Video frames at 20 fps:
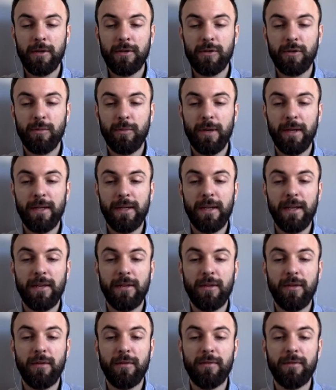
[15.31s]
So by the
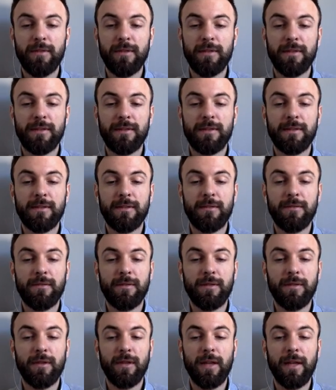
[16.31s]
end of this
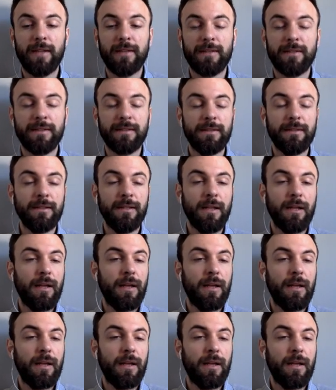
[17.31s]
video lesson